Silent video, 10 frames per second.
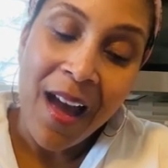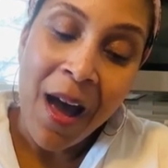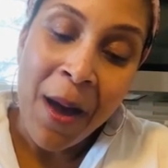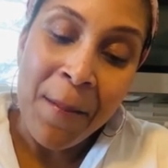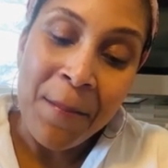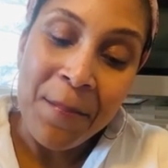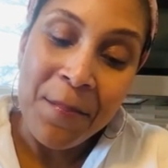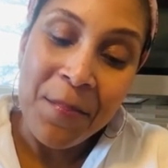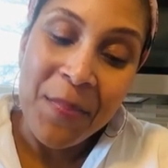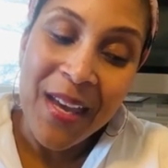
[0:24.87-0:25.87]
Um,
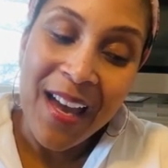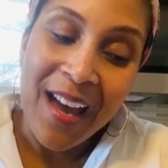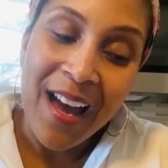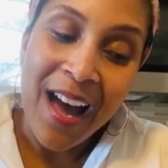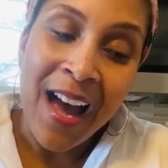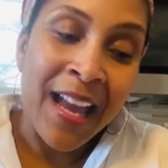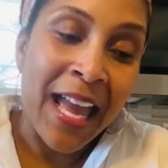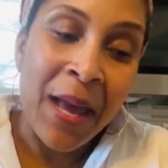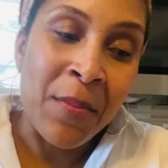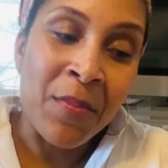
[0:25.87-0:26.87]
I
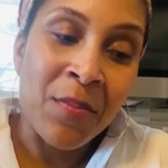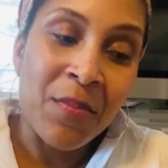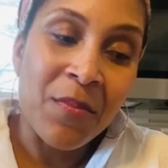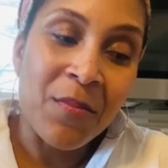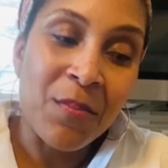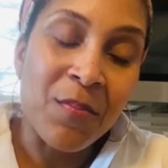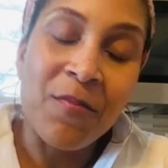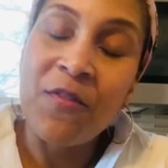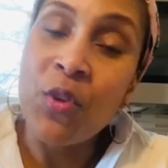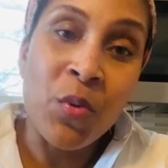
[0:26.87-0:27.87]
am
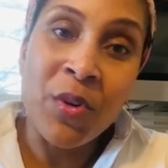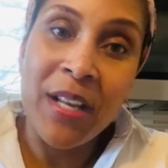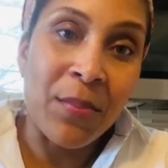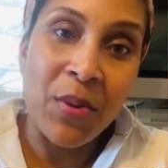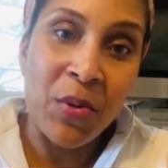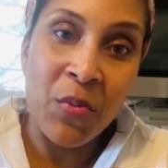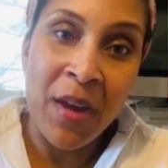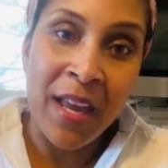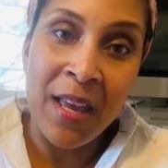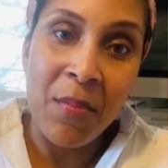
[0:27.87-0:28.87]
floored and blown
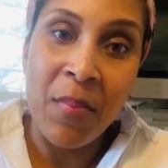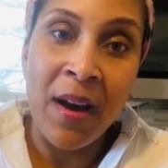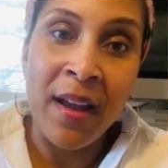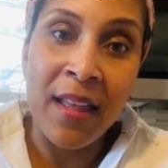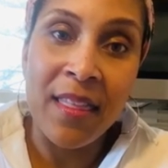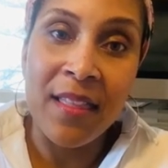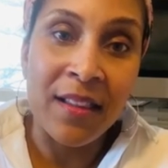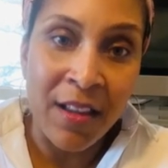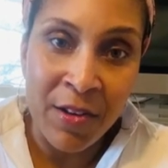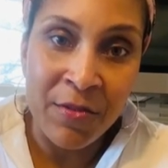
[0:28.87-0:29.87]
away by the
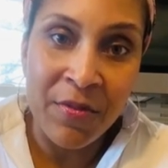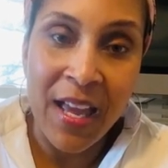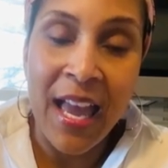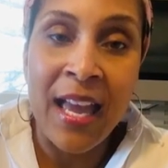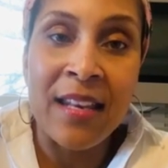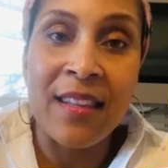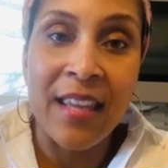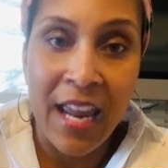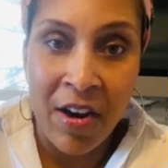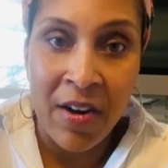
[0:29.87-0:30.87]
love and the
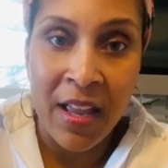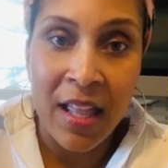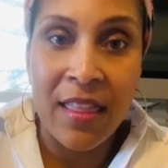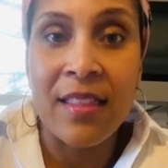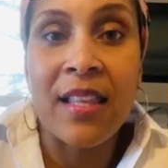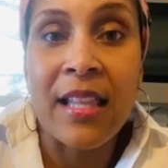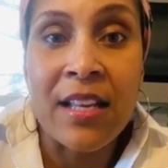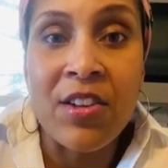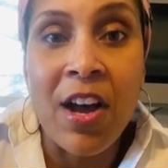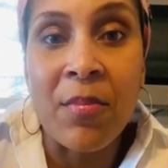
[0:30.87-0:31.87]
caring that the
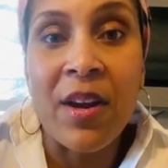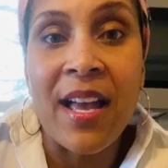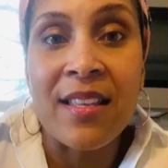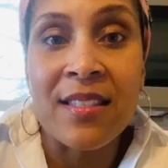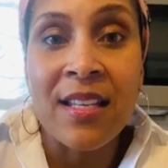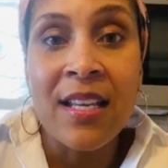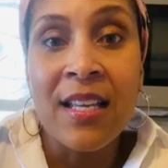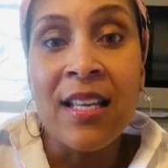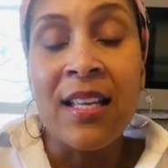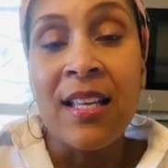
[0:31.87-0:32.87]
Atlanta Opera has
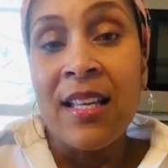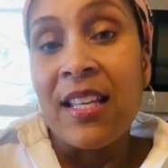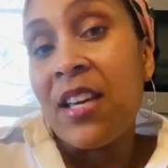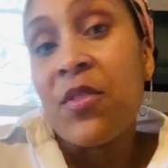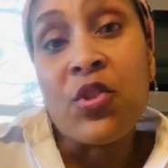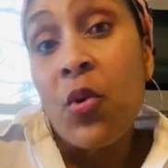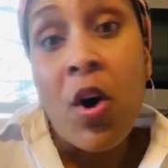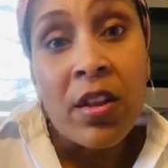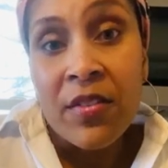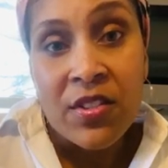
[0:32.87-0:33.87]
given to
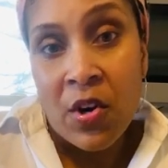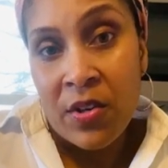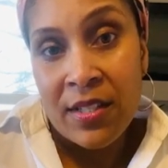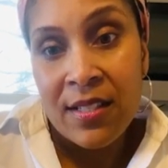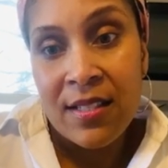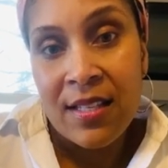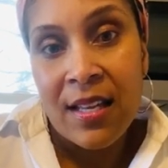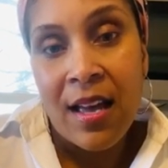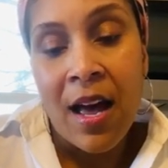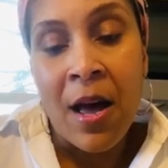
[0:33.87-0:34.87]
all of its artists.
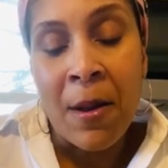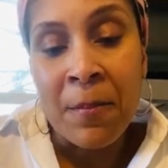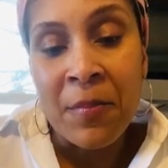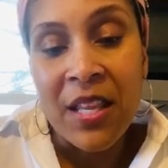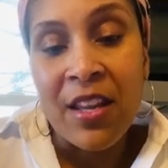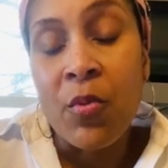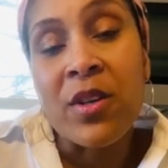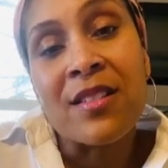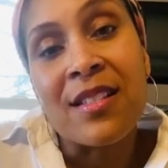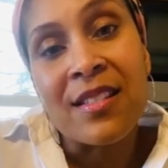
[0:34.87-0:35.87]
Um, there
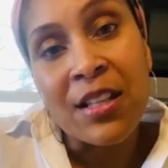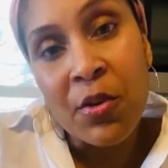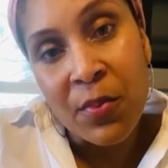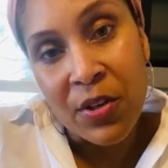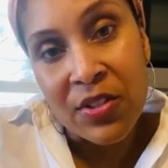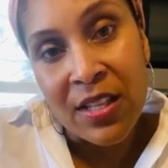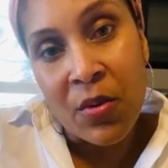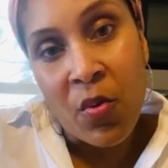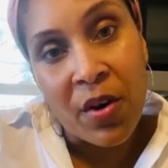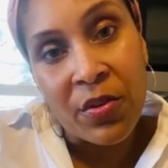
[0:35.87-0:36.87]
wasn't a single person
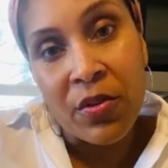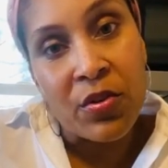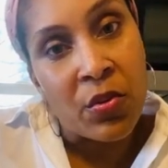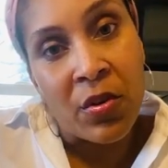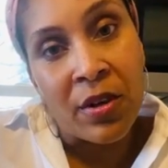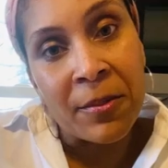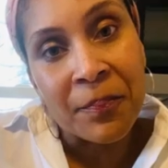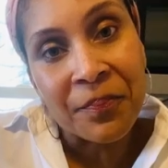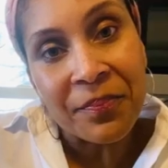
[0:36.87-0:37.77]
that walked through the door